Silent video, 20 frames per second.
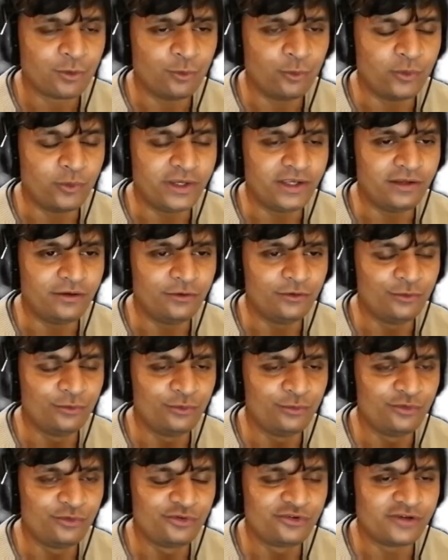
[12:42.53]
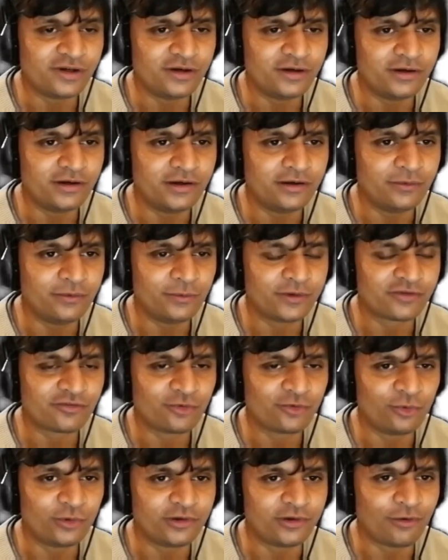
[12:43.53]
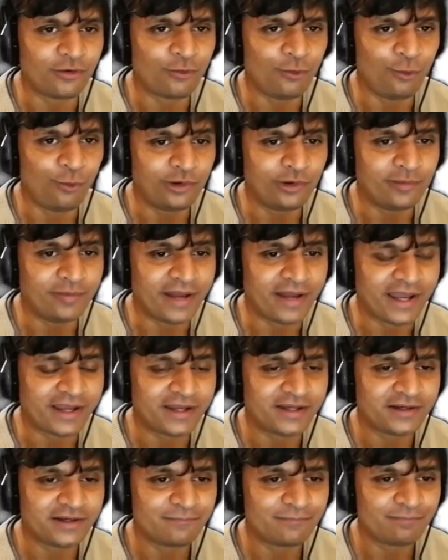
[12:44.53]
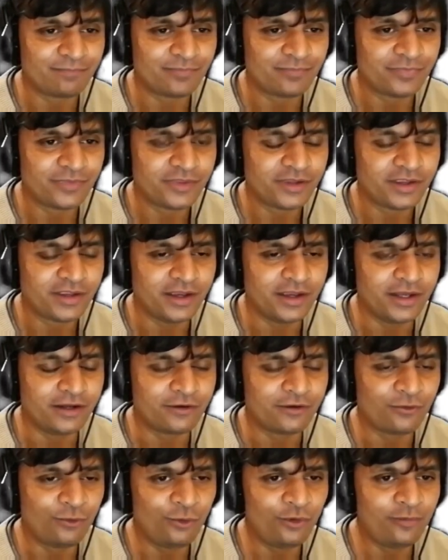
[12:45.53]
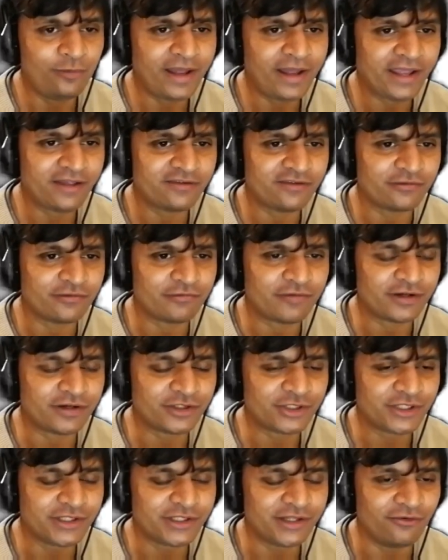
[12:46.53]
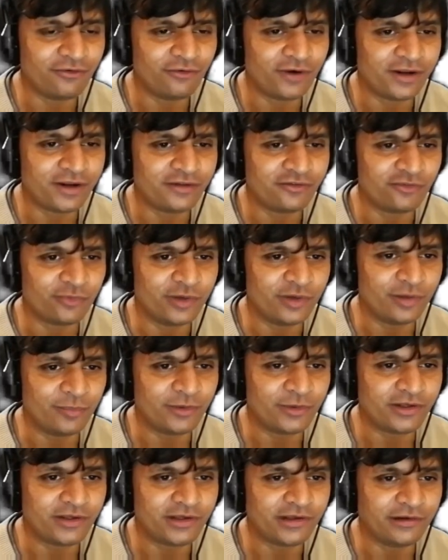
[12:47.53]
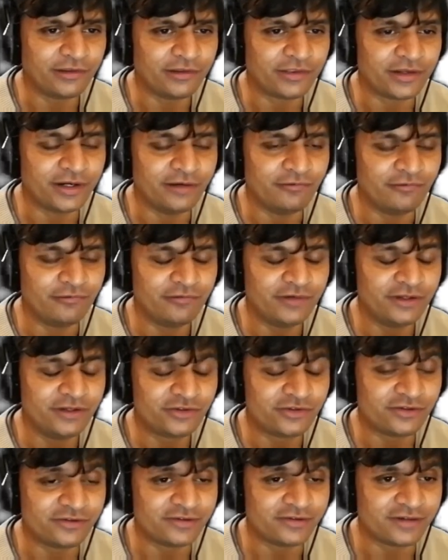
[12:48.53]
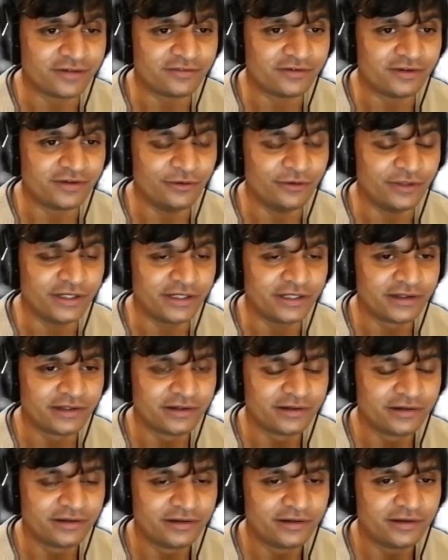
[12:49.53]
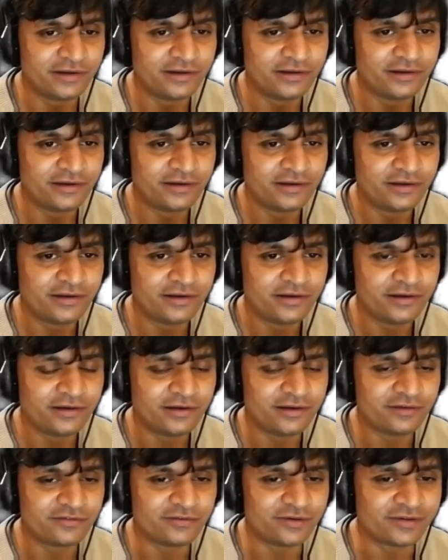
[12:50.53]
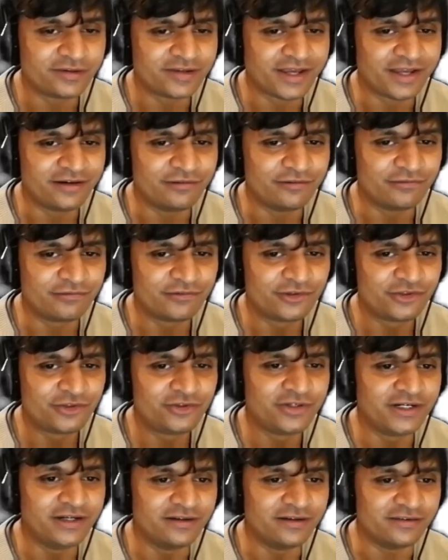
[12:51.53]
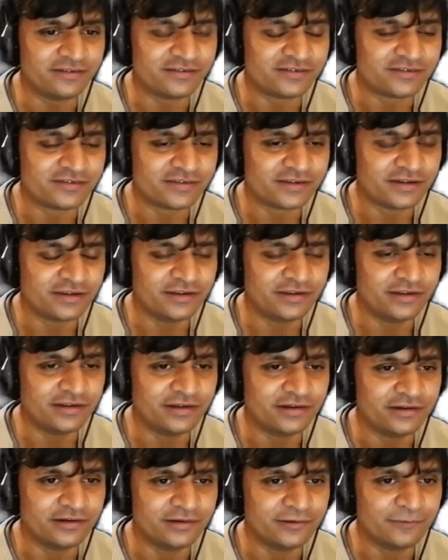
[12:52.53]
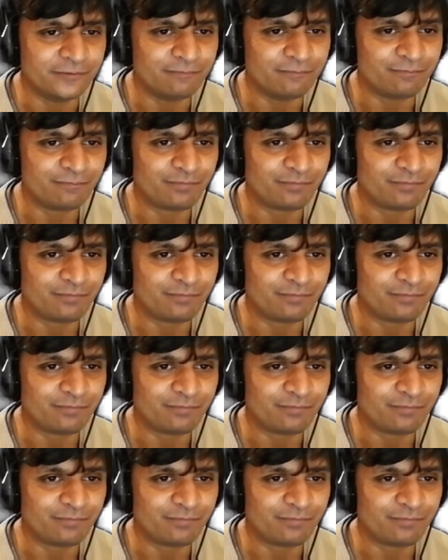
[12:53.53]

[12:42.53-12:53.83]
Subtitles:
we use what's called a callback. And a callback is a function that runs when a particular thread finishes executing. So it kind of triggers the